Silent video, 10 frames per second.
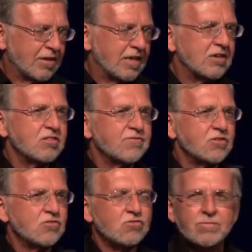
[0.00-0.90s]
Here's the
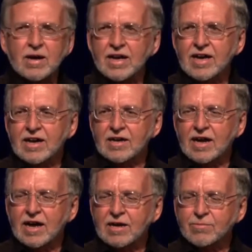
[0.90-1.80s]
first dream I had.
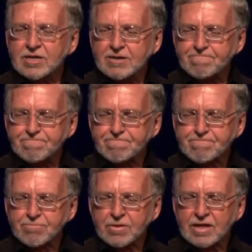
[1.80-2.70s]
I
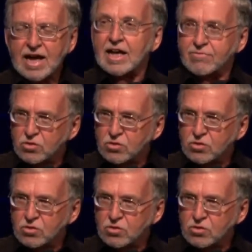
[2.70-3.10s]
have